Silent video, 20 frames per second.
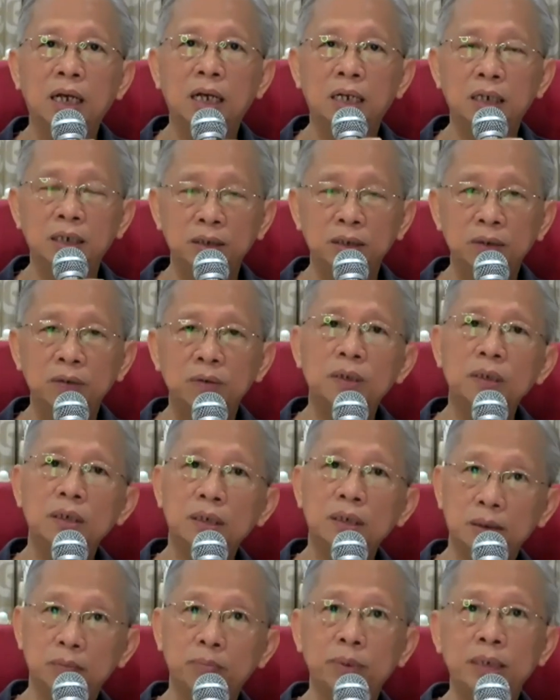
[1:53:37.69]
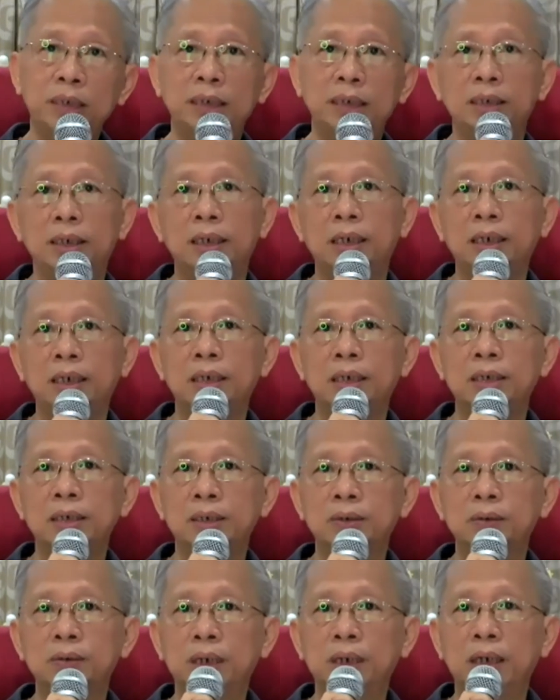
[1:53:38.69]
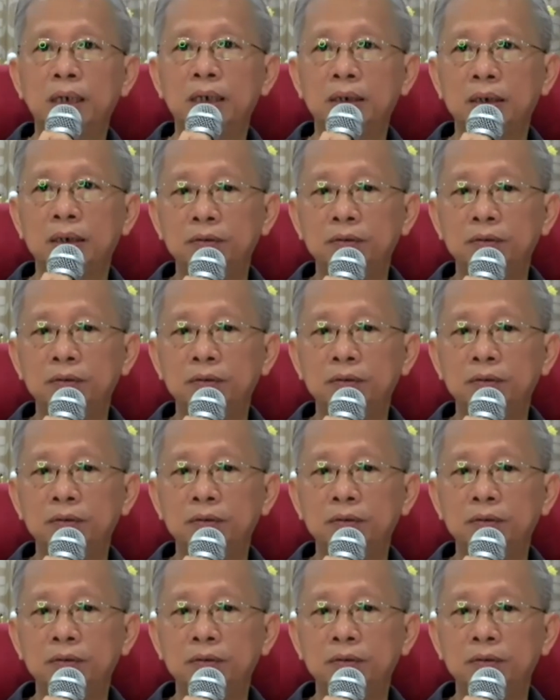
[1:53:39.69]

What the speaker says: and you determine so that